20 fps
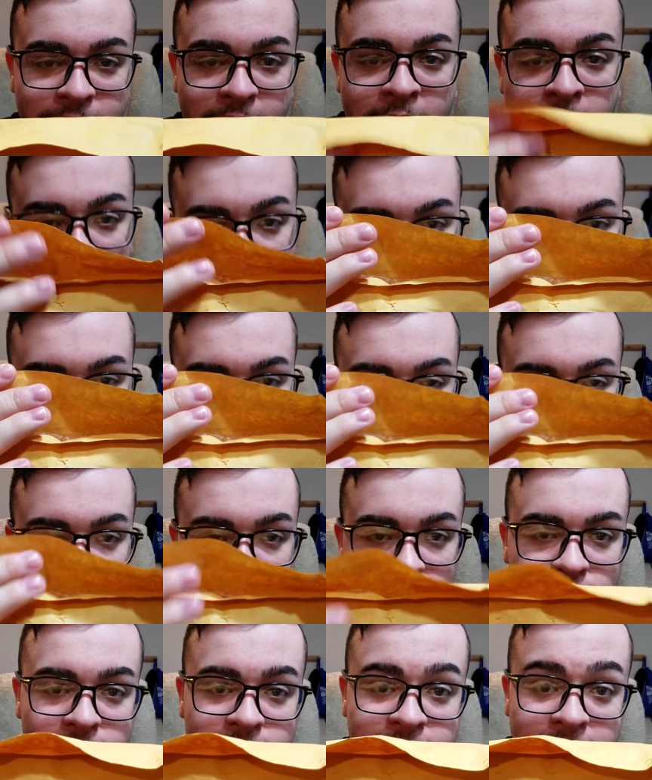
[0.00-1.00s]
I opened it, of
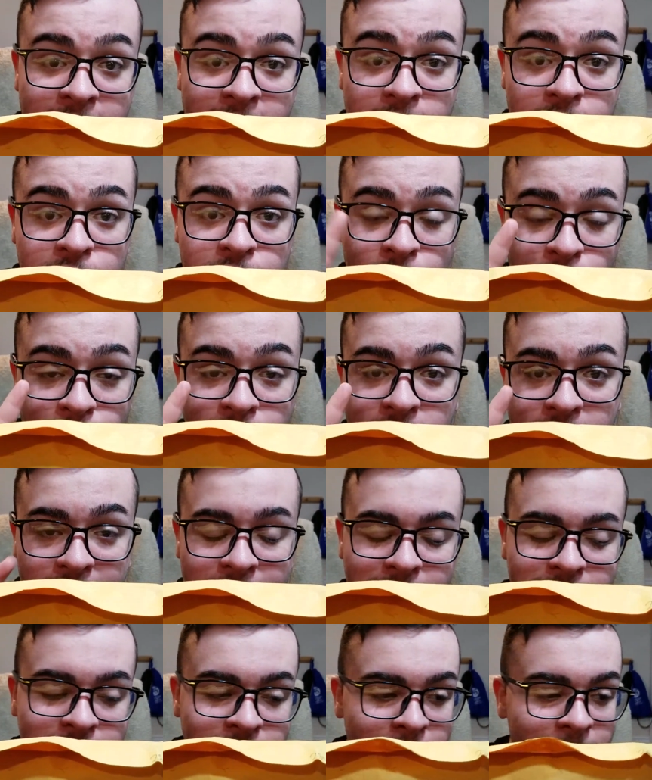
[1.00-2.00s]
course, I got two
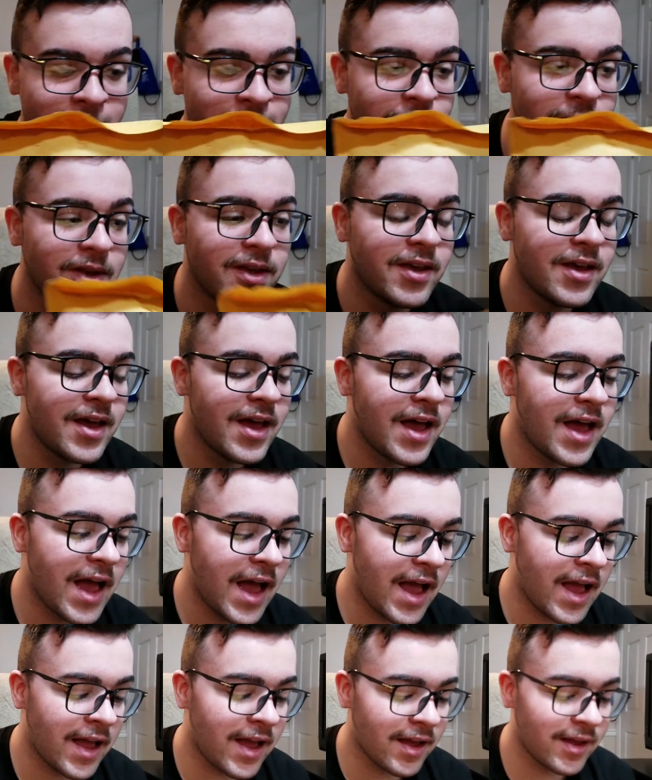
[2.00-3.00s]
things.
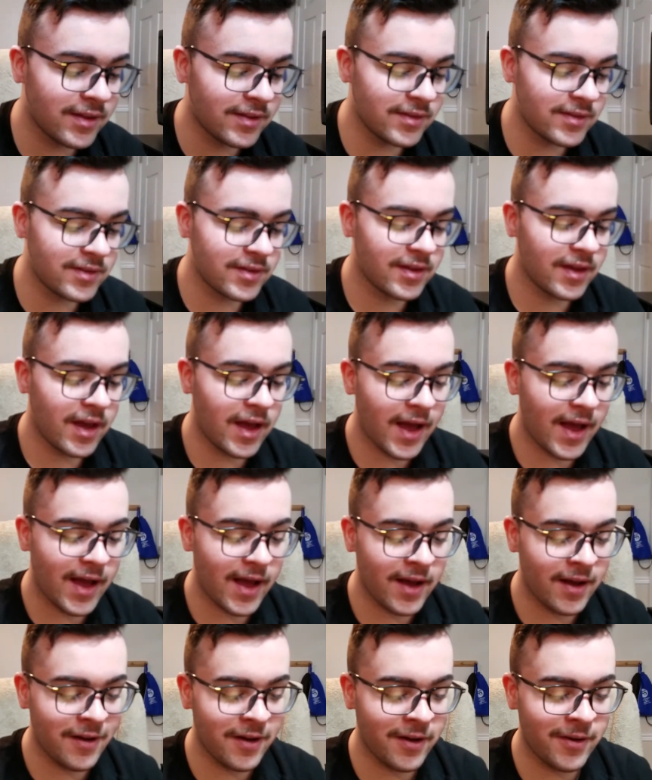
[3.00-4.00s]
And
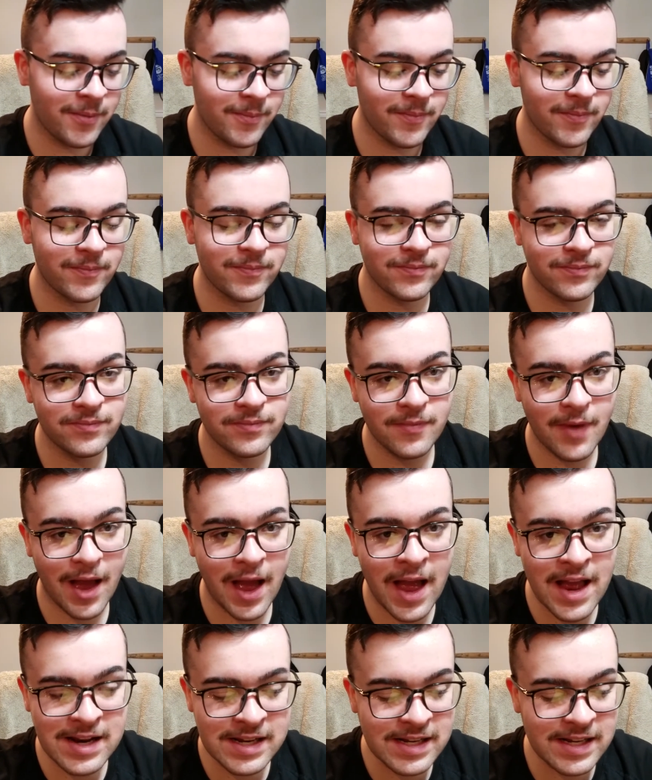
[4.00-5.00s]

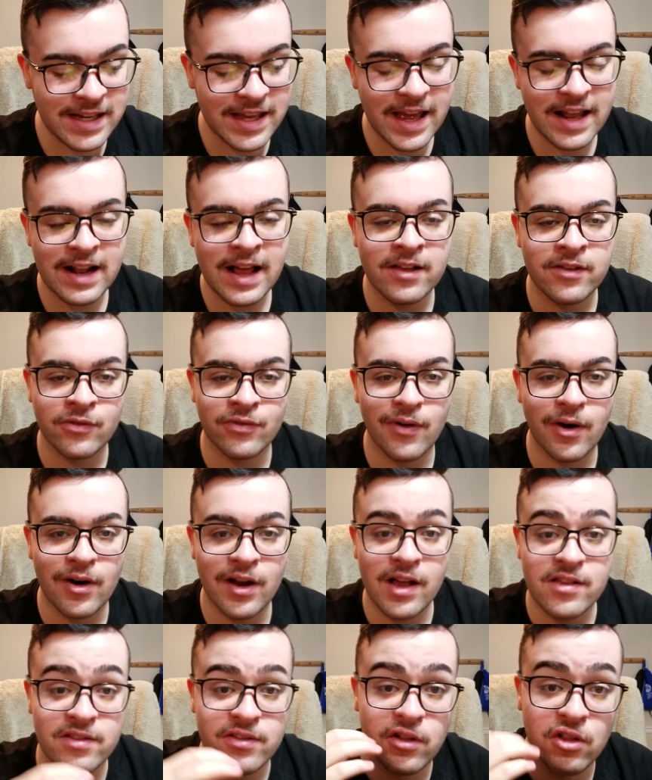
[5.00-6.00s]
I didn't get as far
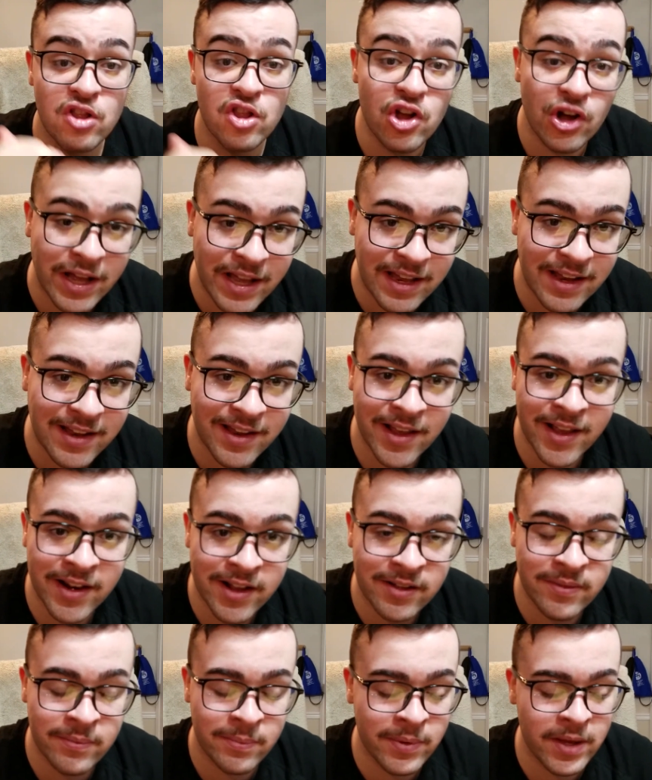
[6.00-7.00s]
as looking in
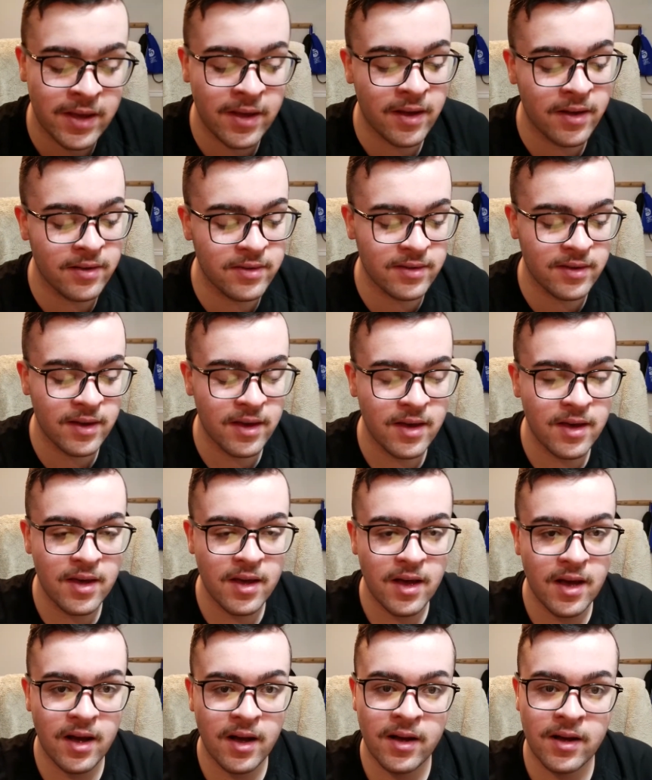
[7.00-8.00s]
it because
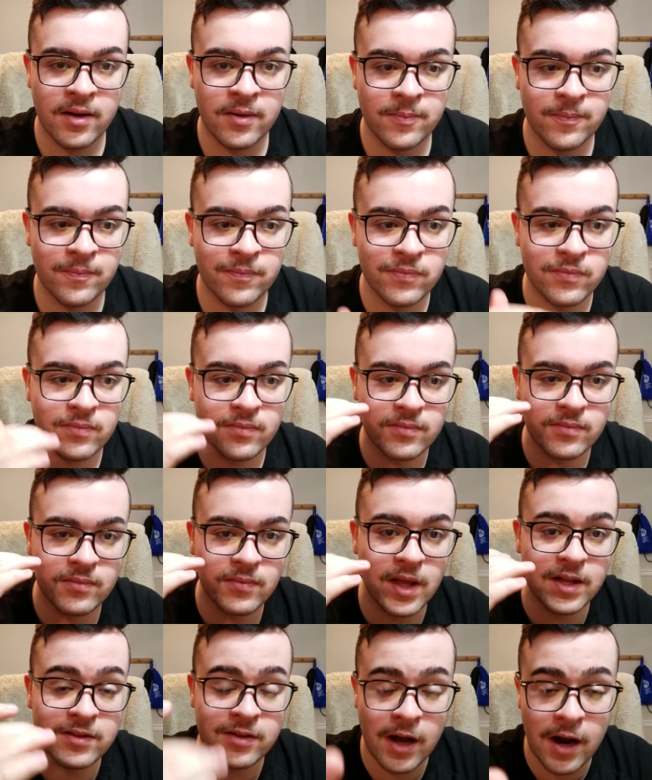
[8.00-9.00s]

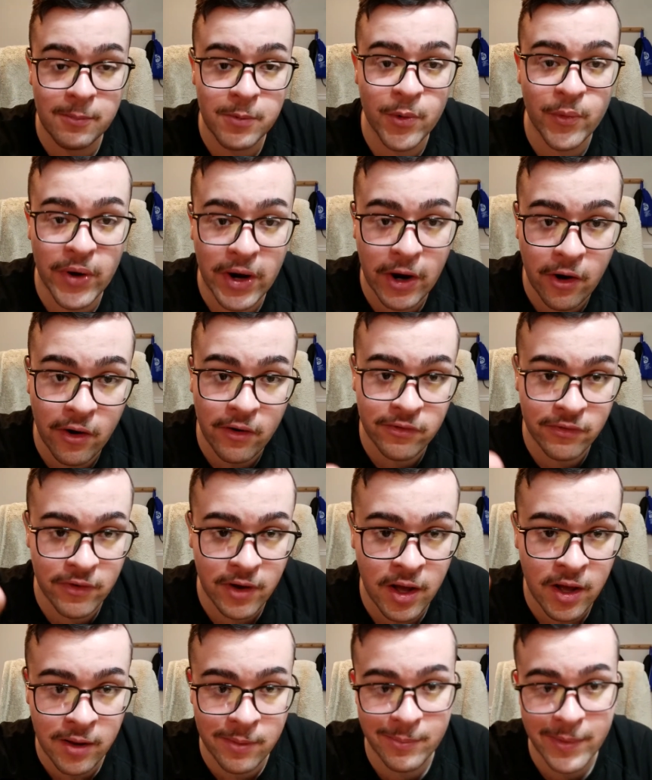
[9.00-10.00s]
the timer went off
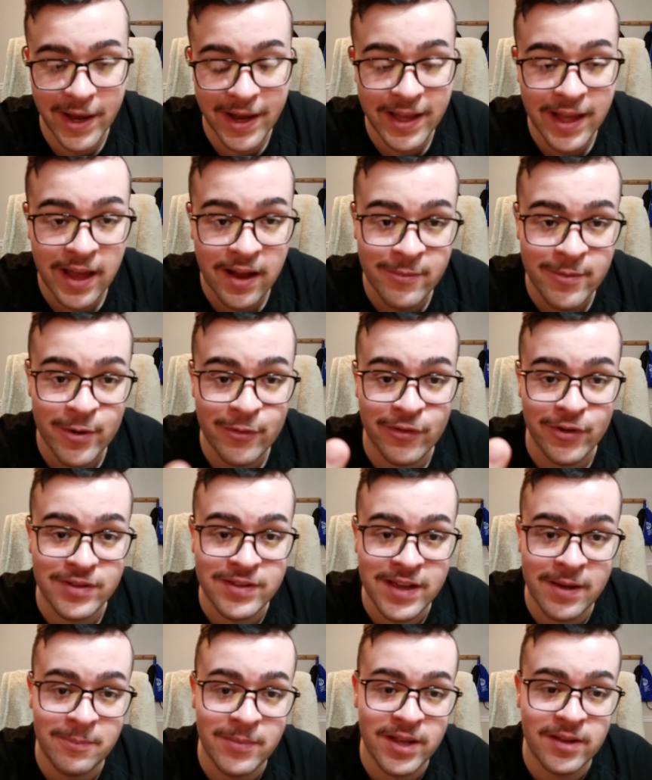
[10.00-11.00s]
on my camera for
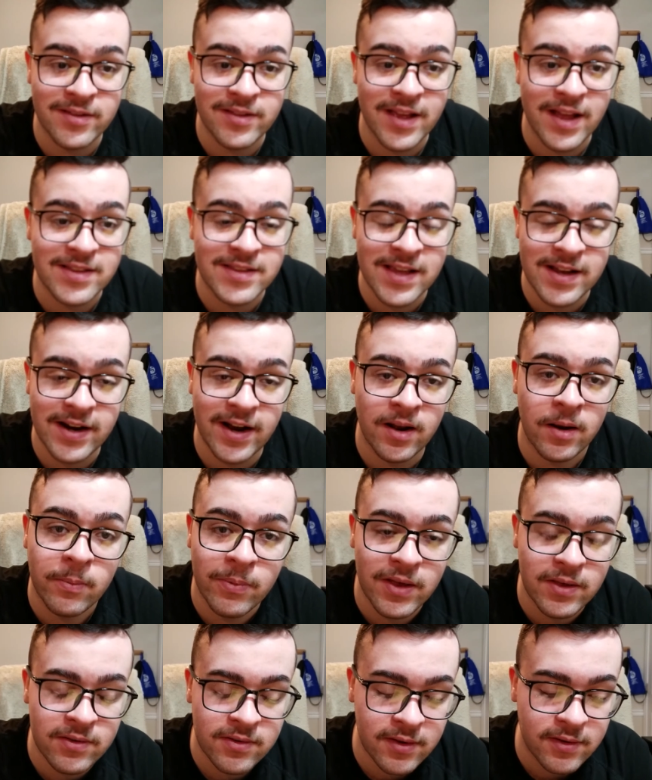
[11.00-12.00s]
10 minutes at
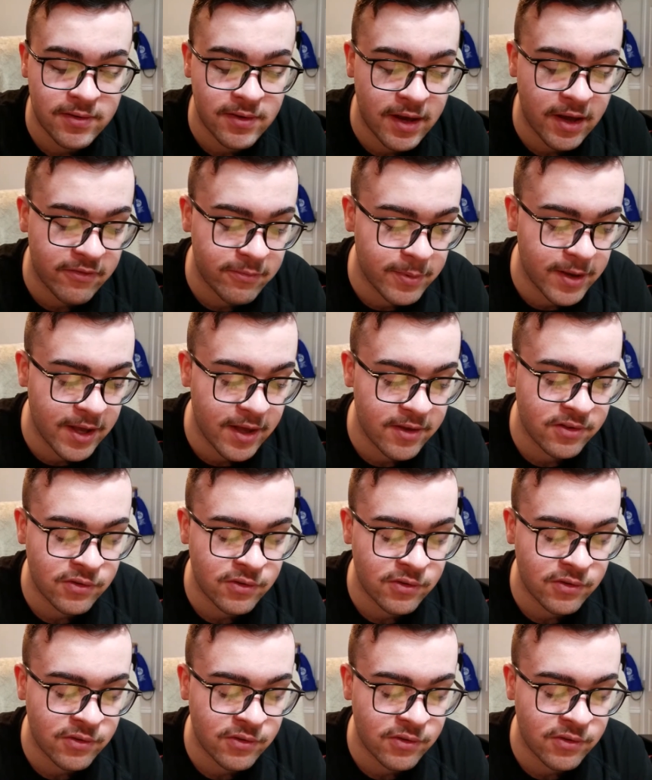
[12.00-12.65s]
1080p 60 fps.